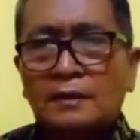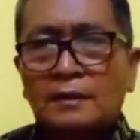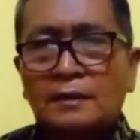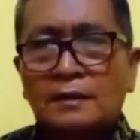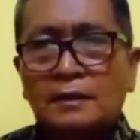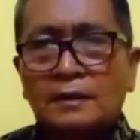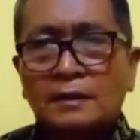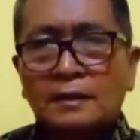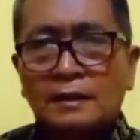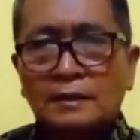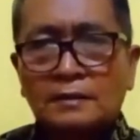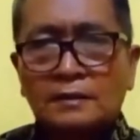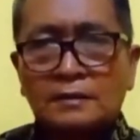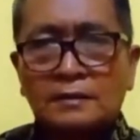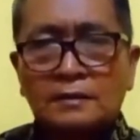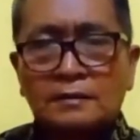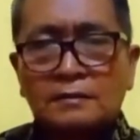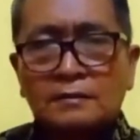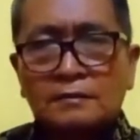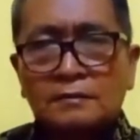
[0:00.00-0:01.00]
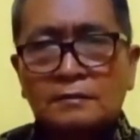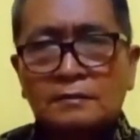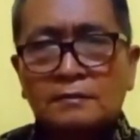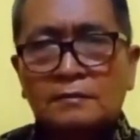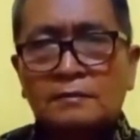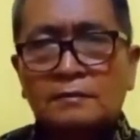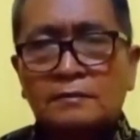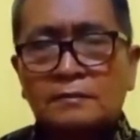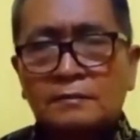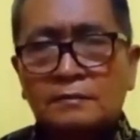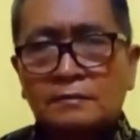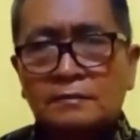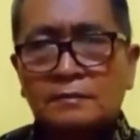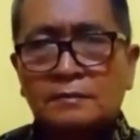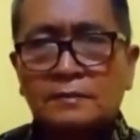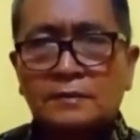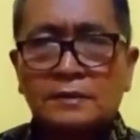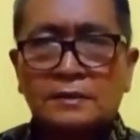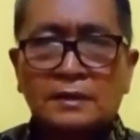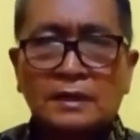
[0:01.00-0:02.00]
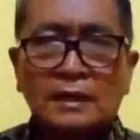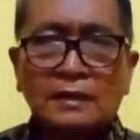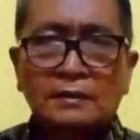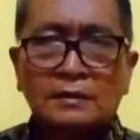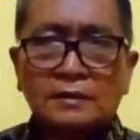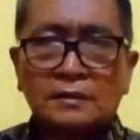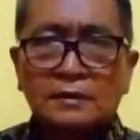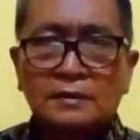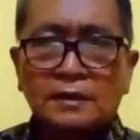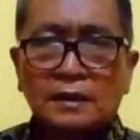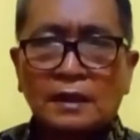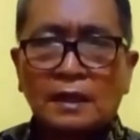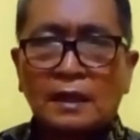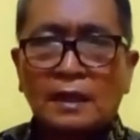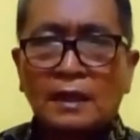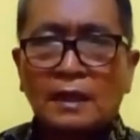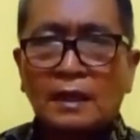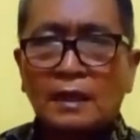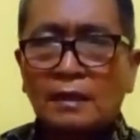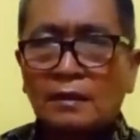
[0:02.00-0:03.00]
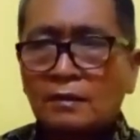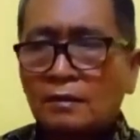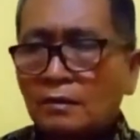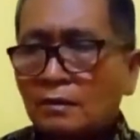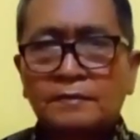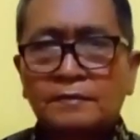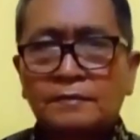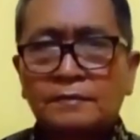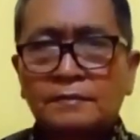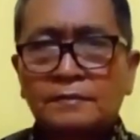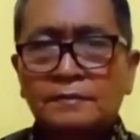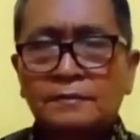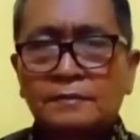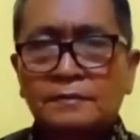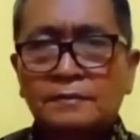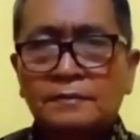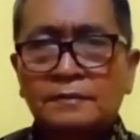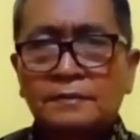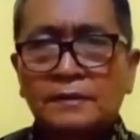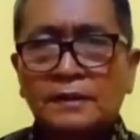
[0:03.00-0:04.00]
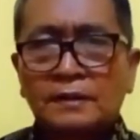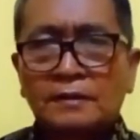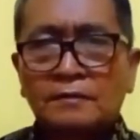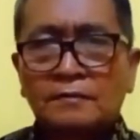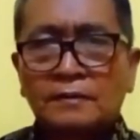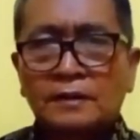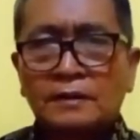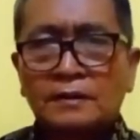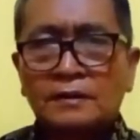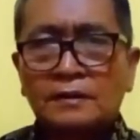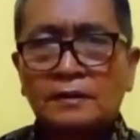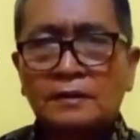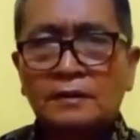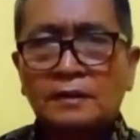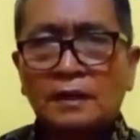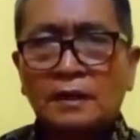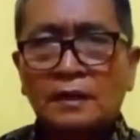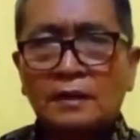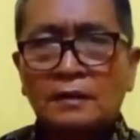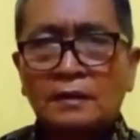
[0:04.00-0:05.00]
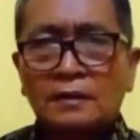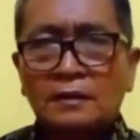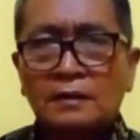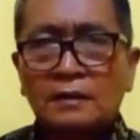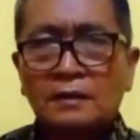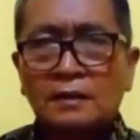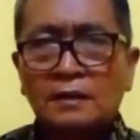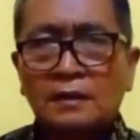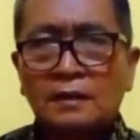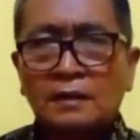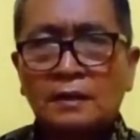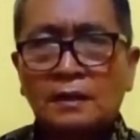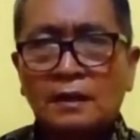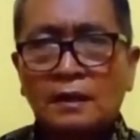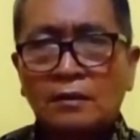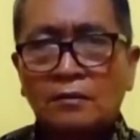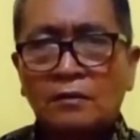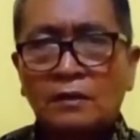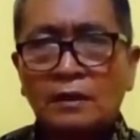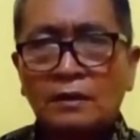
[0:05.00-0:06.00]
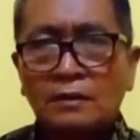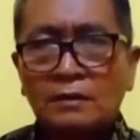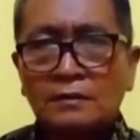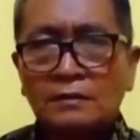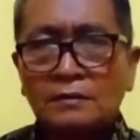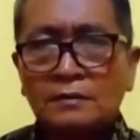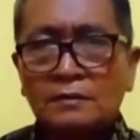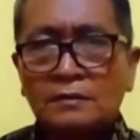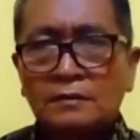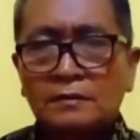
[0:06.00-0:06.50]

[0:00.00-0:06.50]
The next sentence error, when you say, how are you?